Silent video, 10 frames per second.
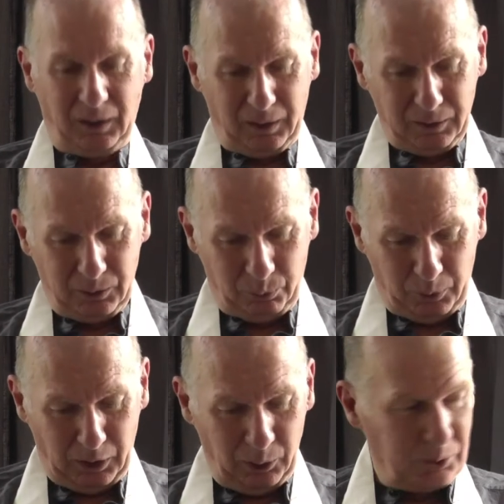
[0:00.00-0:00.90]
And
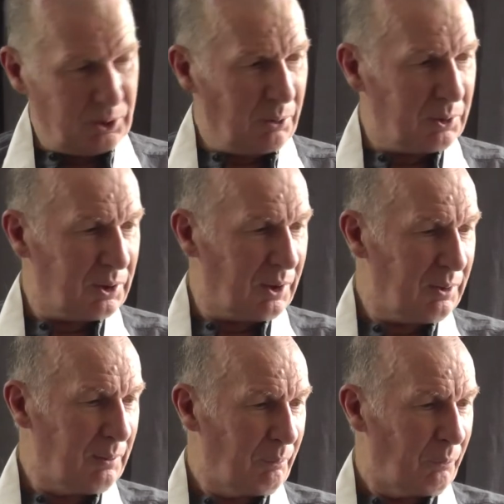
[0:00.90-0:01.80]
when I looked at
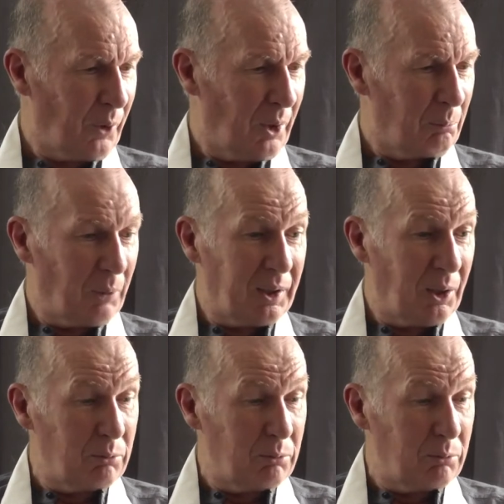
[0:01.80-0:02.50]
uh, my